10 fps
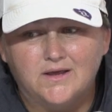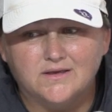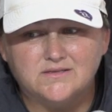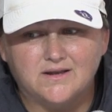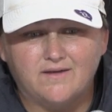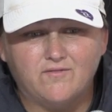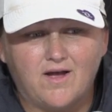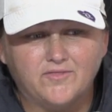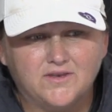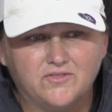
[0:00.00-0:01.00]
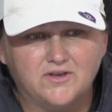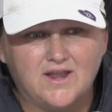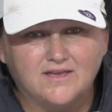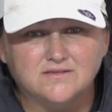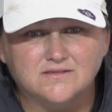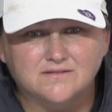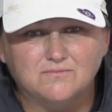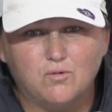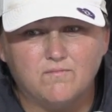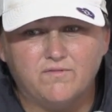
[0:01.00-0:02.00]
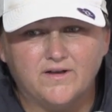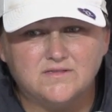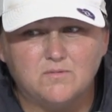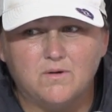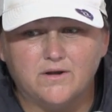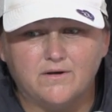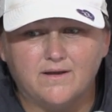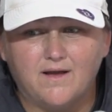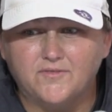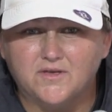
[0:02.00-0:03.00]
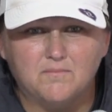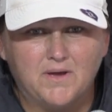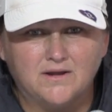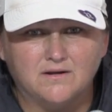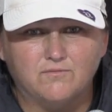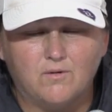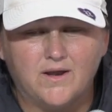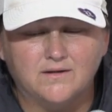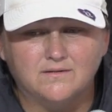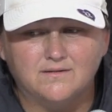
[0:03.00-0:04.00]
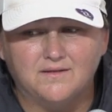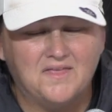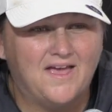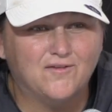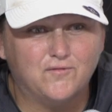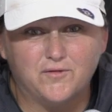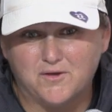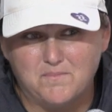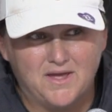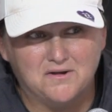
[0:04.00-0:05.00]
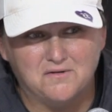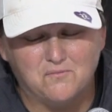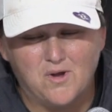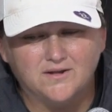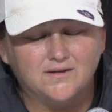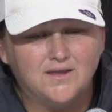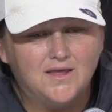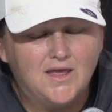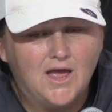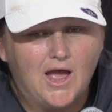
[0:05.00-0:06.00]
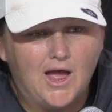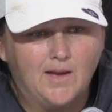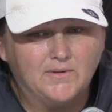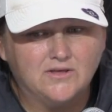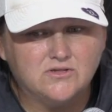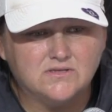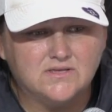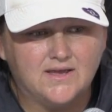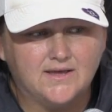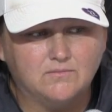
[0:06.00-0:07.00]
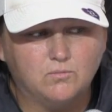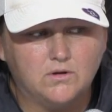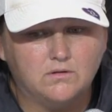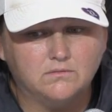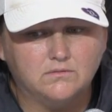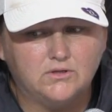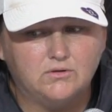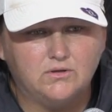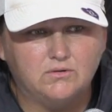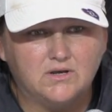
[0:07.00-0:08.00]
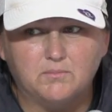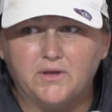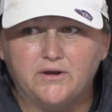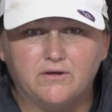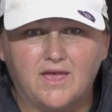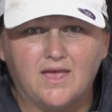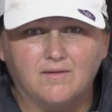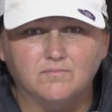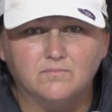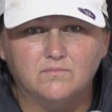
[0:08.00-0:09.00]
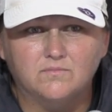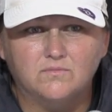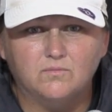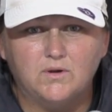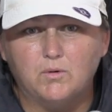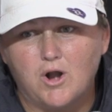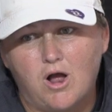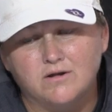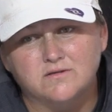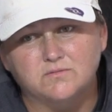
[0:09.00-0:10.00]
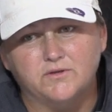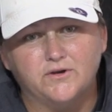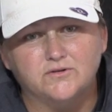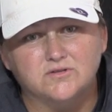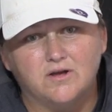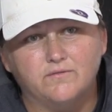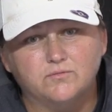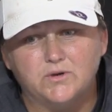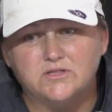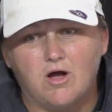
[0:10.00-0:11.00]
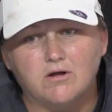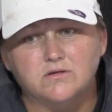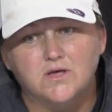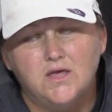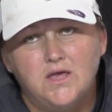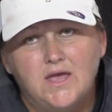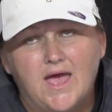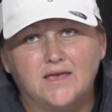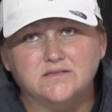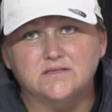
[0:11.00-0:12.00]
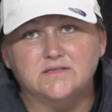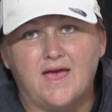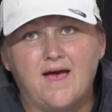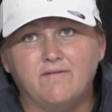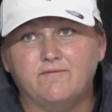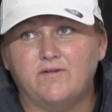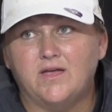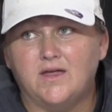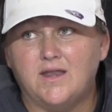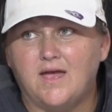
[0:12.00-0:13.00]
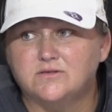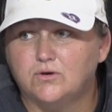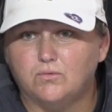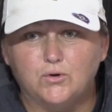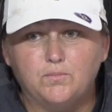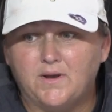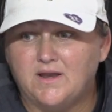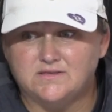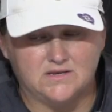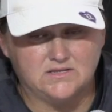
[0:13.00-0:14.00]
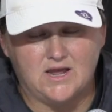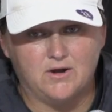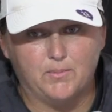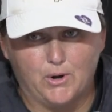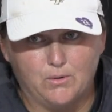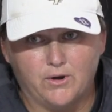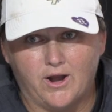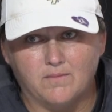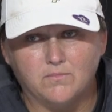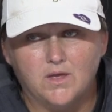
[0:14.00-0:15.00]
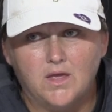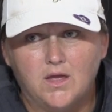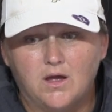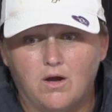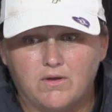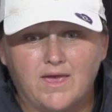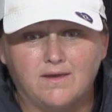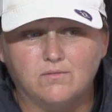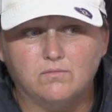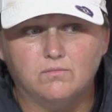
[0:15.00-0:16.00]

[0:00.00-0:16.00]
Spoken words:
I said, I've got the nice, warm, fuzzy one, or I got the competitive one. And they asked for the competitive one. And I just said, well, you didn't play your game. We weren't honest with ourselves. We talked as a staff and as a group and as an entire program, okay,